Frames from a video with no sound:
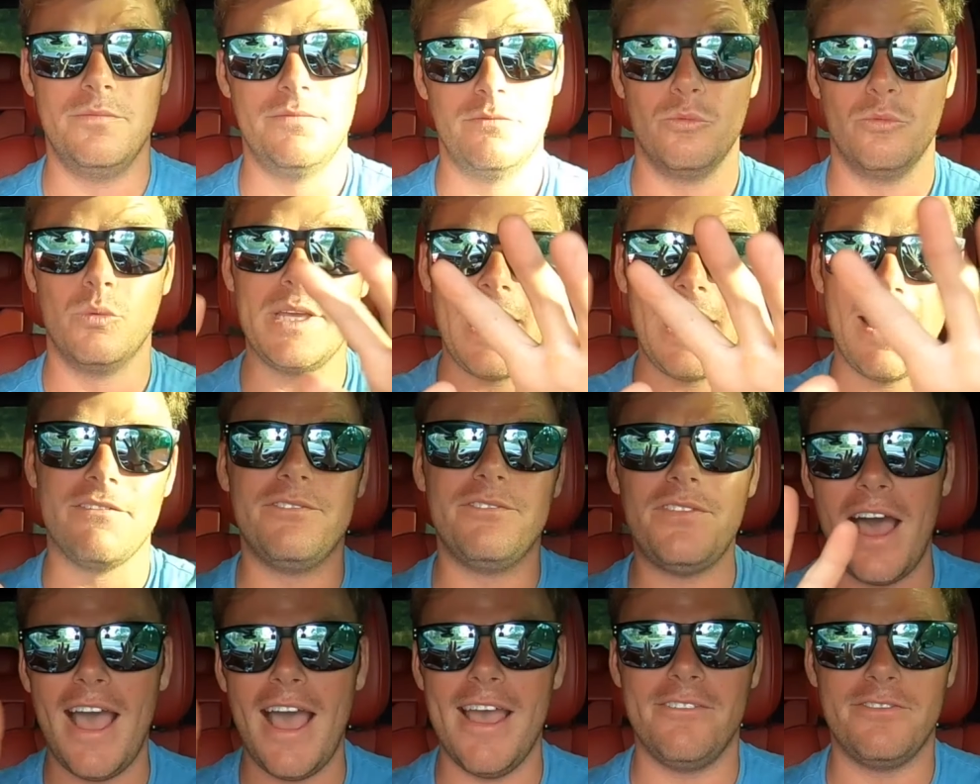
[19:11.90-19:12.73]
we got
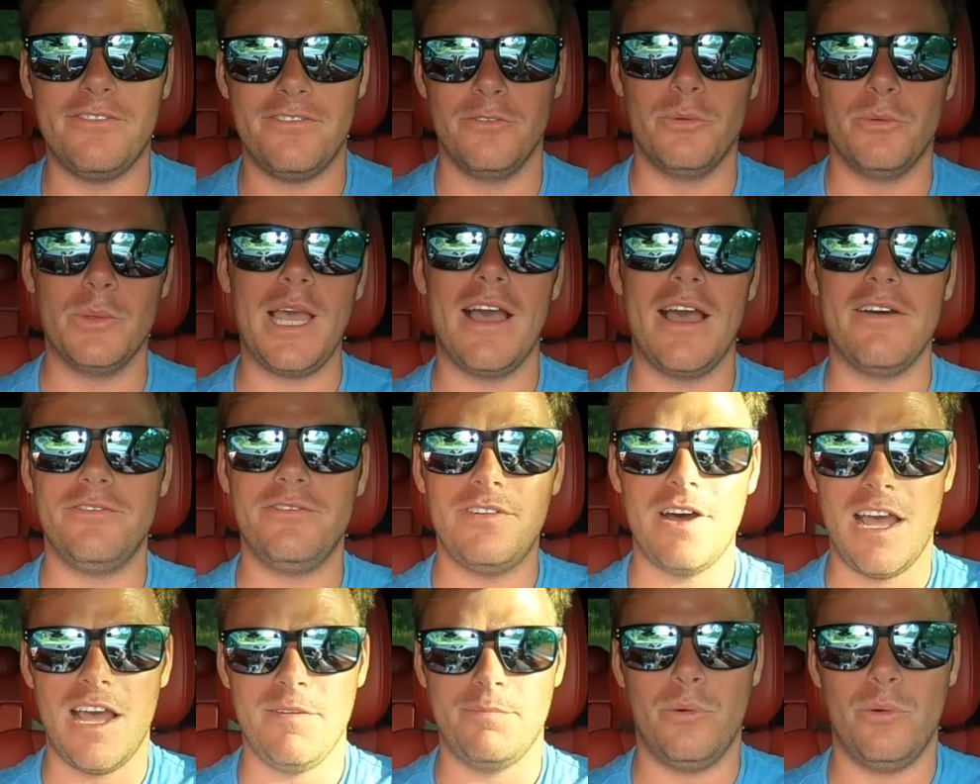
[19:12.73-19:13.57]

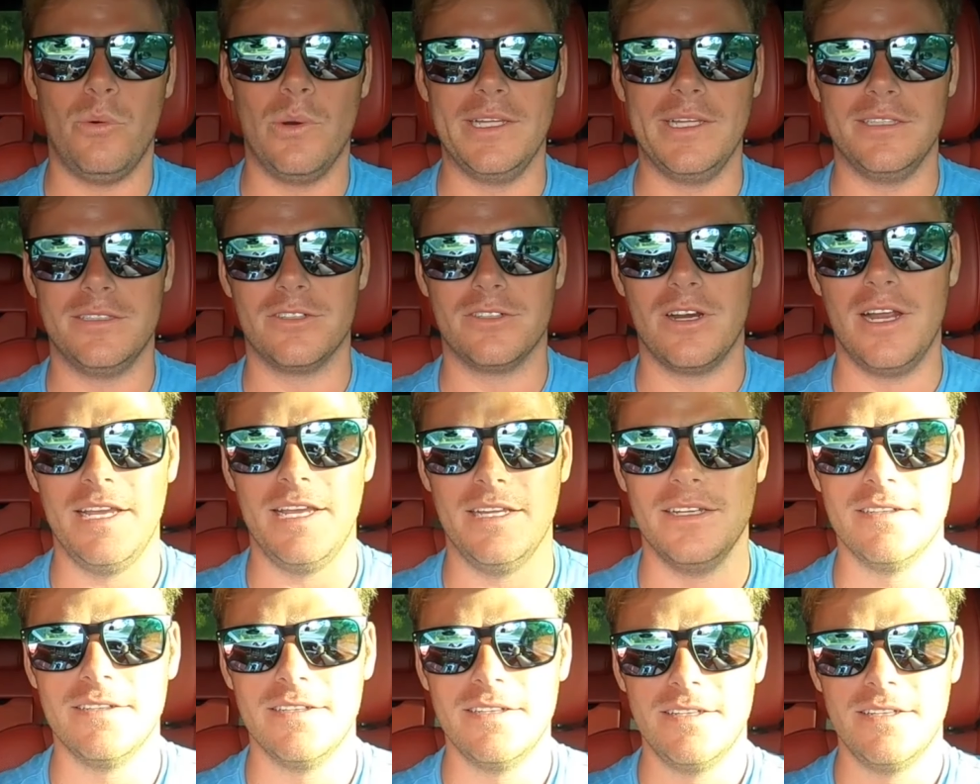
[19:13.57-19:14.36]
five points, right?